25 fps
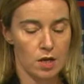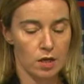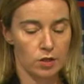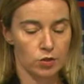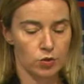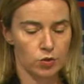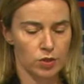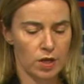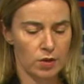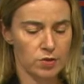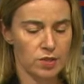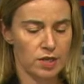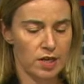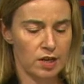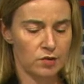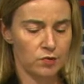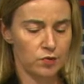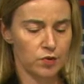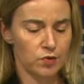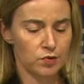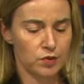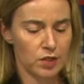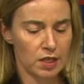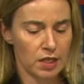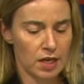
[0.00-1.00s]

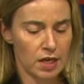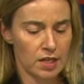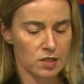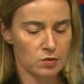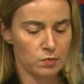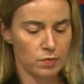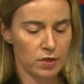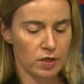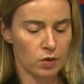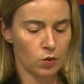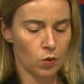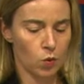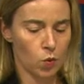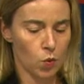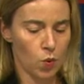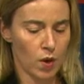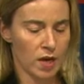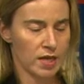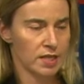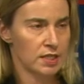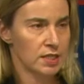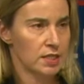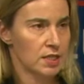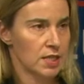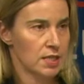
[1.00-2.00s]
2015 has been
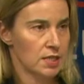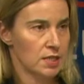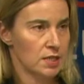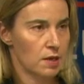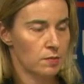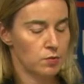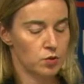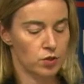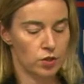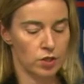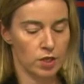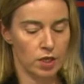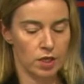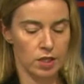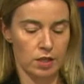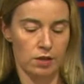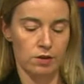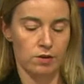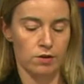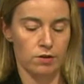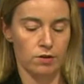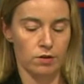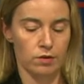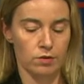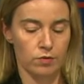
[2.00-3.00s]
quite an exceptional
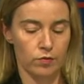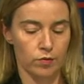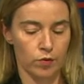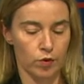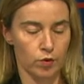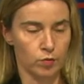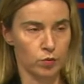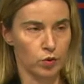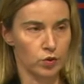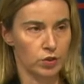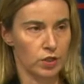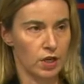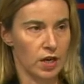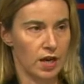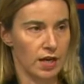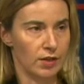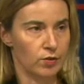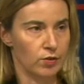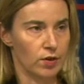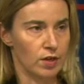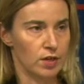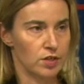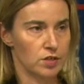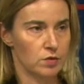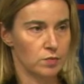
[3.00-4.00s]
year for
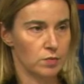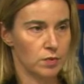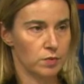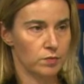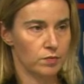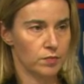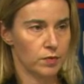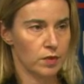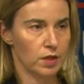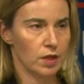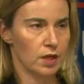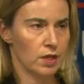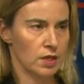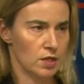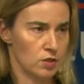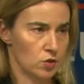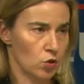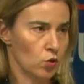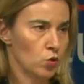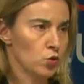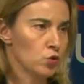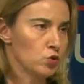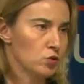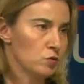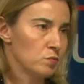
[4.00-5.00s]
multilateralism. It has
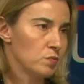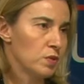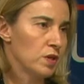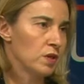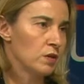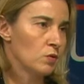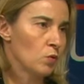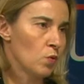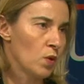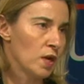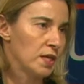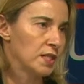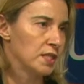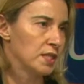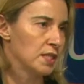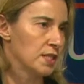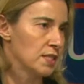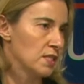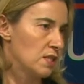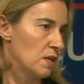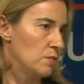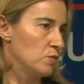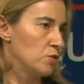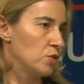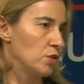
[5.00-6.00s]
also been quite an
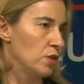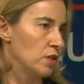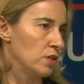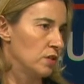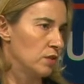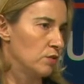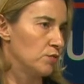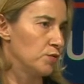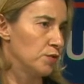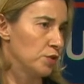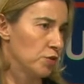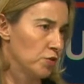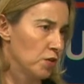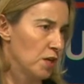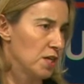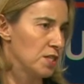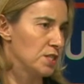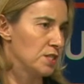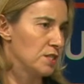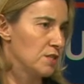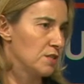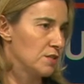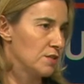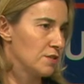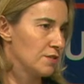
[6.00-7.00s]
exceptional year for
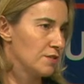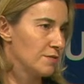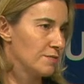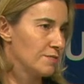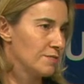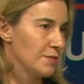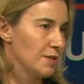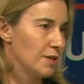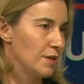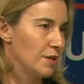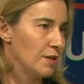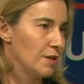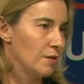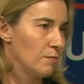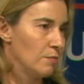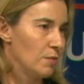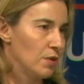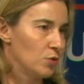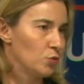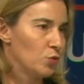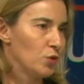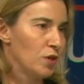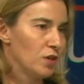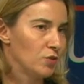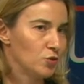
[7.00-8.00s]
crisis. But
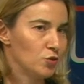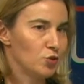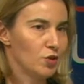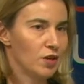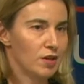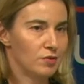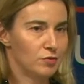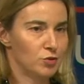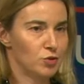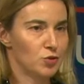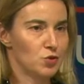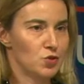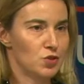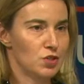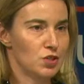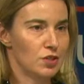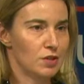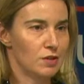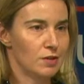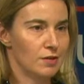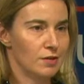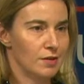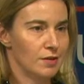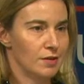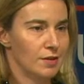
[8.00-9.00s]
we also have to see
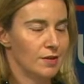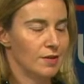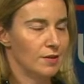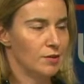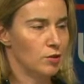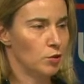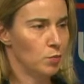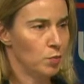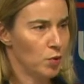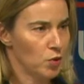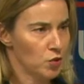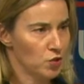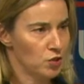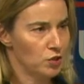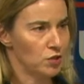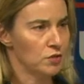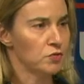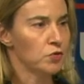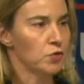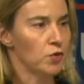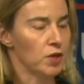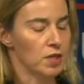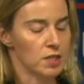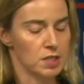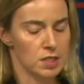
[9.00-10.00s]
the positive
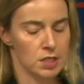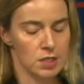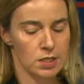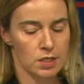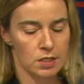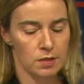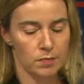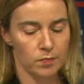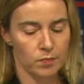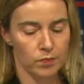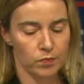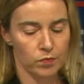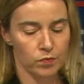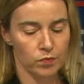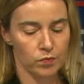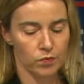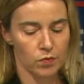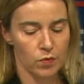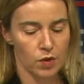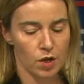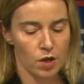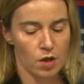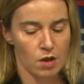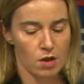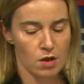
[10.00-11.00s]
trends.
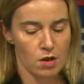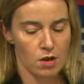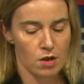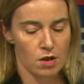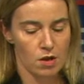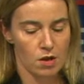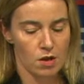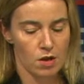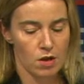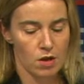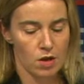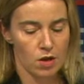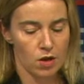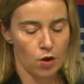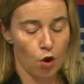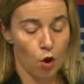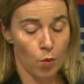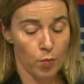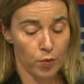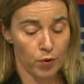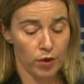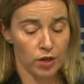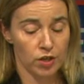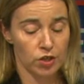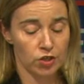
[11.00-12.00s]

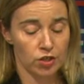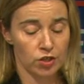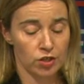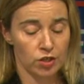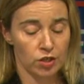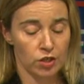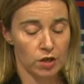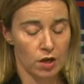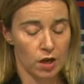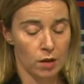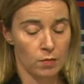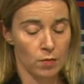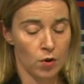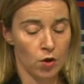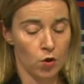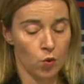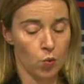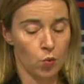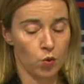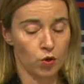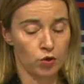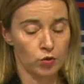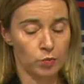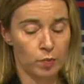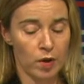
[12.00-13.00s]
Cooperation among
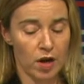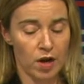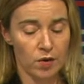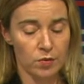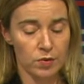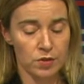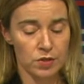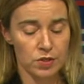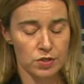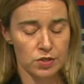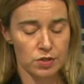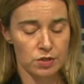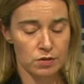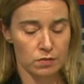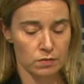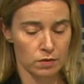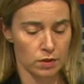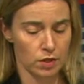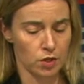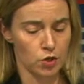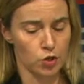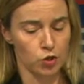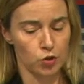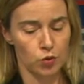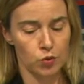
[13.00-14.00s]
world powers, the
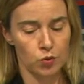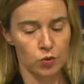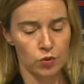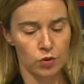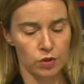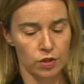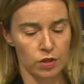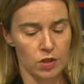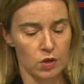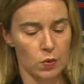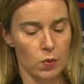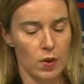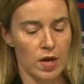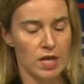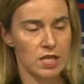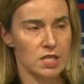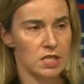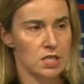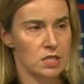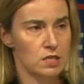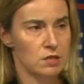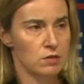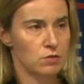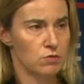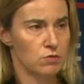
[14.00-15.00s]
EU, the US,